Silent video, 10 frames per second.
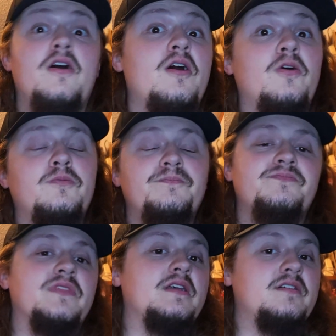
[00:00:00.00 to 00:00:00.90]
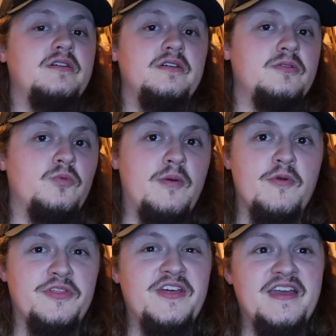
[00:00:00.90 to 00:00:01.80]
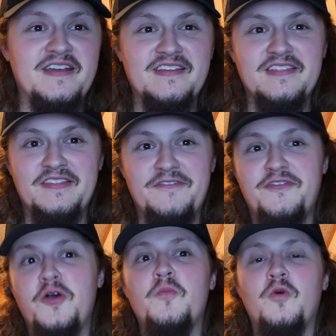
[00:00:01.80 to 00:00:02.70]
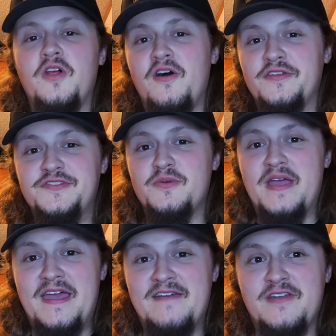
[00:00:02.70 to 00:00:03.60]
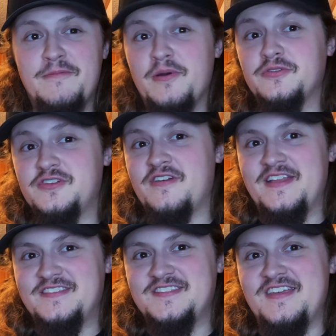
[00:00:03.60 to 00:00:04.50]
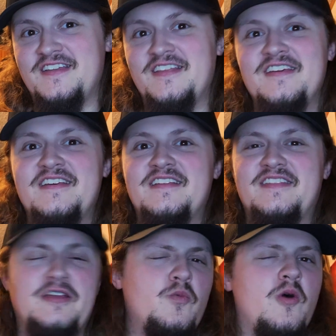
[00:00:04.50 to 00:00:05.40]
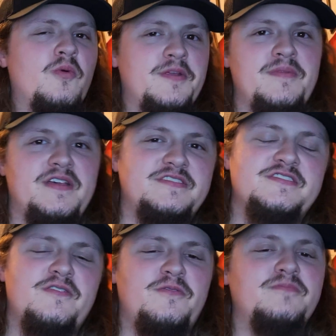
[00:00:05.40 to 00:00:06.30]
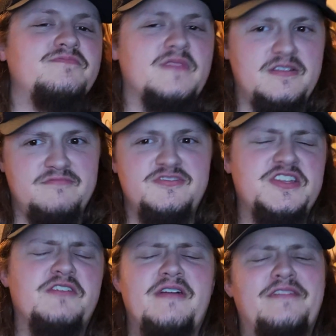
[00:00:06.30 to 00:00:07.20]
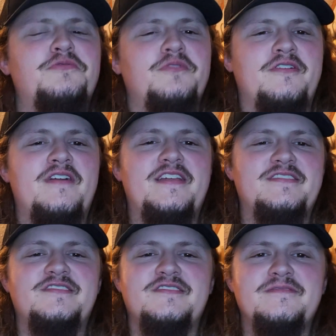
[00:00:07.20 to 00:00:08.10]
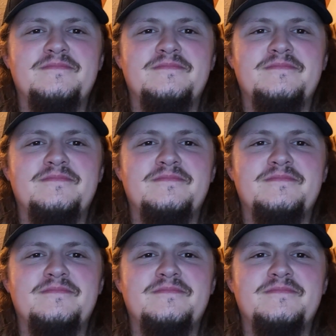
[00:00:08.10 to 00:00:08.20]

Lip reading: Oh, one more thing, the film will also have a post-credits scene that you won't want to miss, so stick around through the credits.